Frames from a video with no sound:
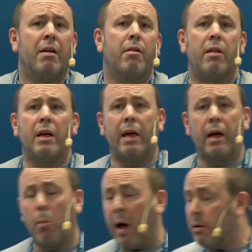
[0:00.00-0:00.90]
thinking
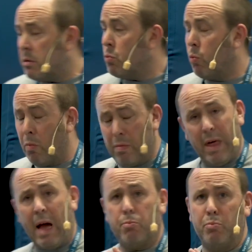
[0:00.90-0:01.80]
about
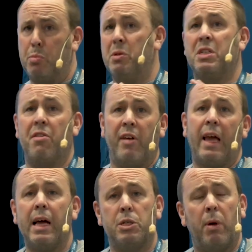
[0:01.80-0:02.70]
that specific
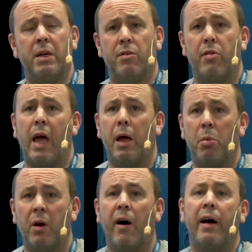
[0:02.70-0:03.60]
aspect of the
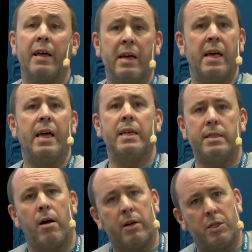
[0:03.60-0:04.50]
API, it's
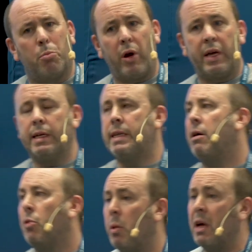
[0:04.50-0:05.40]
nice to break it
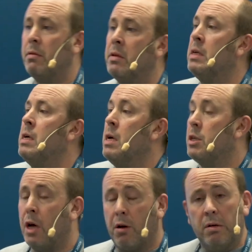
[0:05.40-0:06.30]
down a bit.
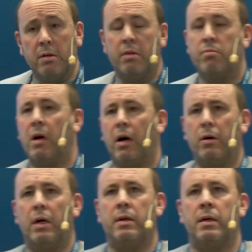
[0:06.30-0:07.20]
So
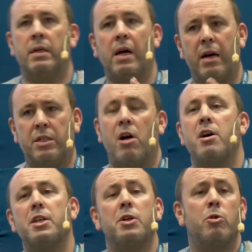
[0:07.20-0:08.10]
I
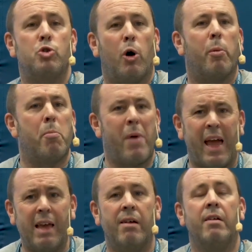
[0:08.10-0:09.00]
started a new job in
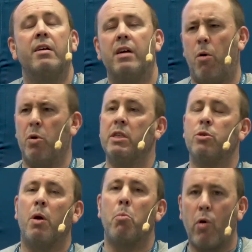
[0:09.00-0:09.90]
May. I wanted
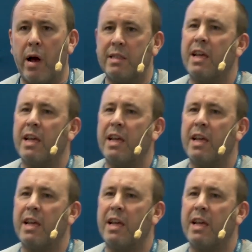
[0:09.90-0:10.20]
to impress